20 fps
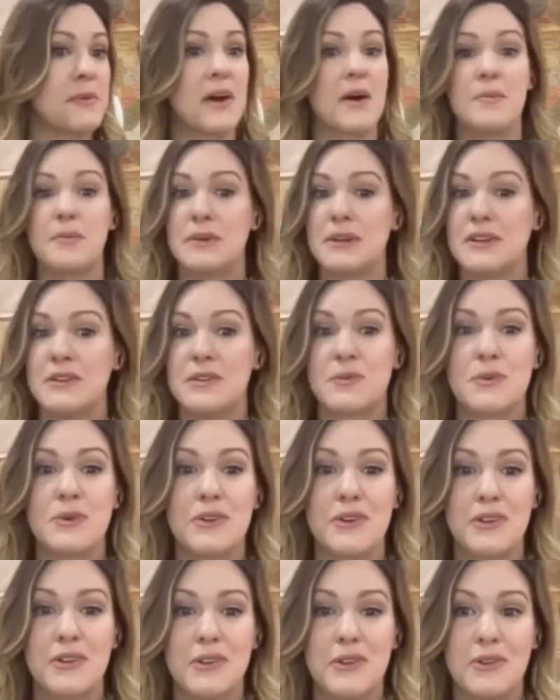companies
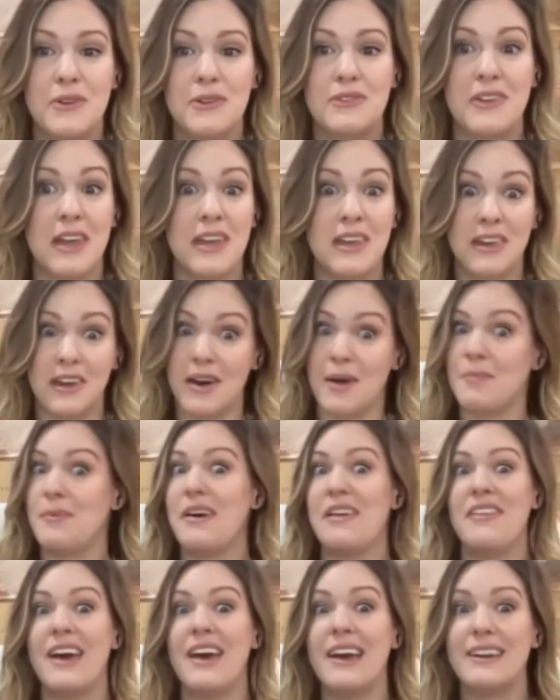will take you up
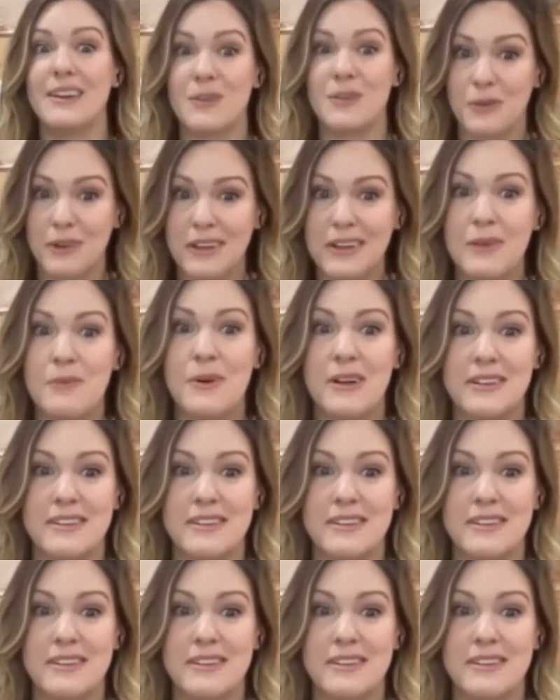on that and really want to